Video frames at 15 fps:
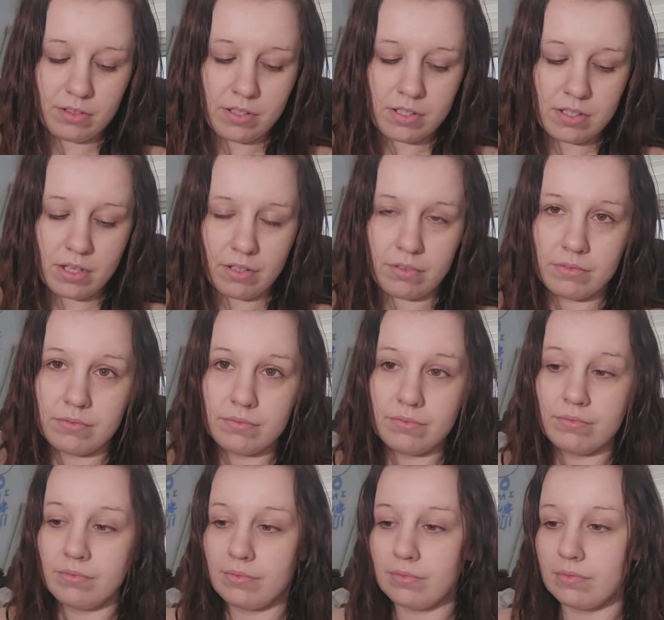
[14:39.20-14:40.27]
So
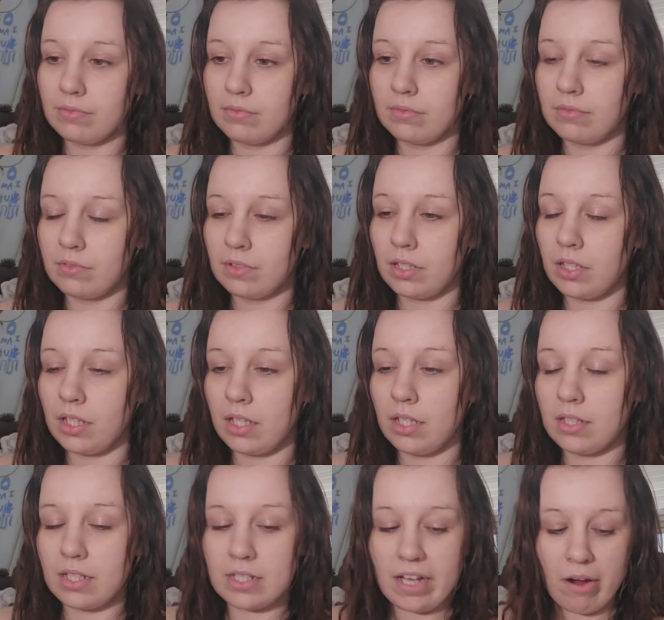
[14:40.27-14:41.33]

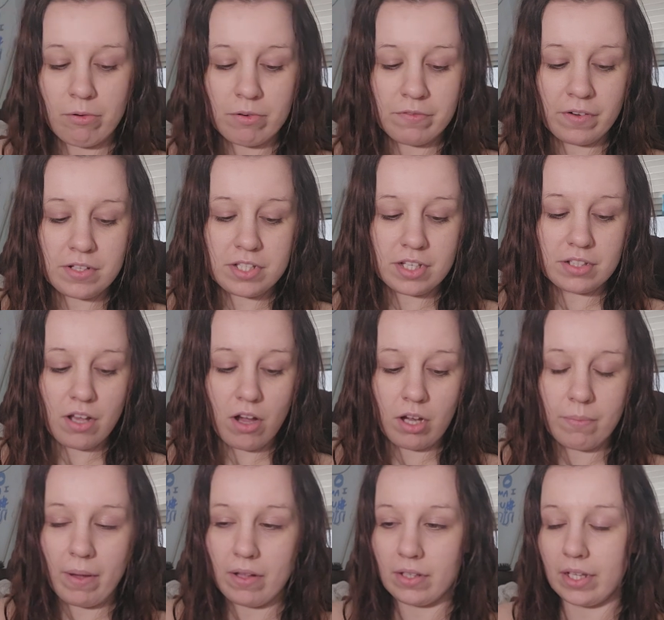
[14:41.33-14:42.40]
the Tower reverse can talk
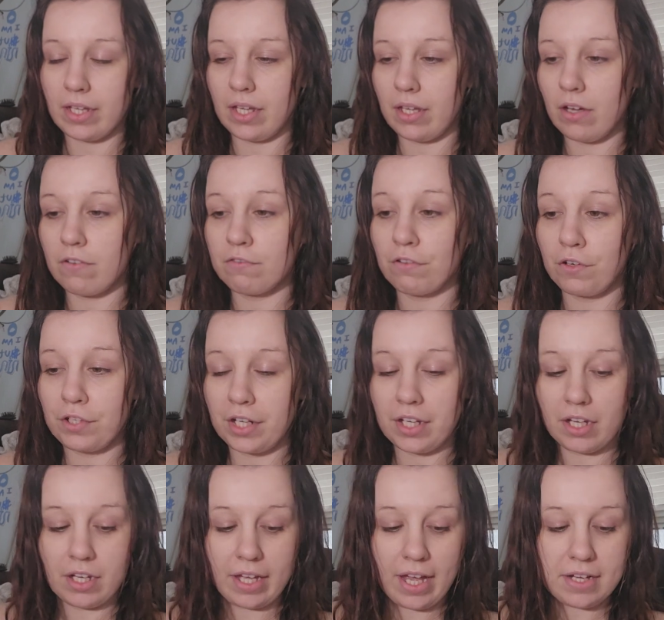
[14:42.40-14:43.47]
about like
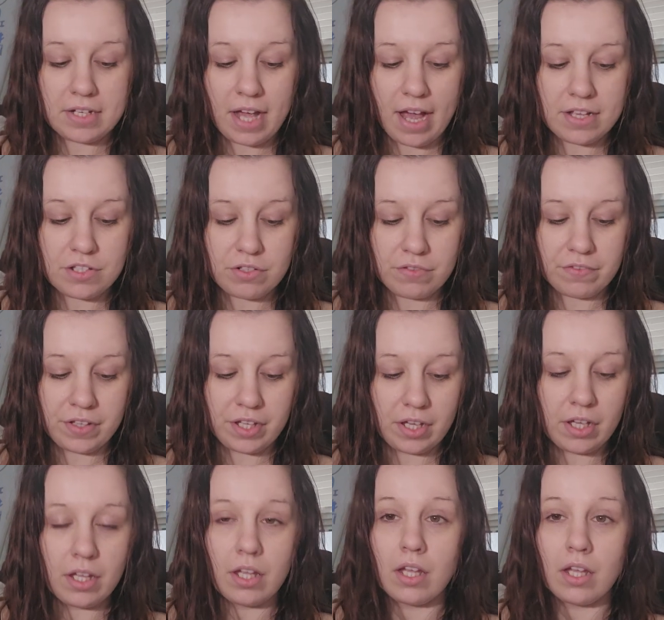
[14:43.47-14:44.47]
averting a catastrophe,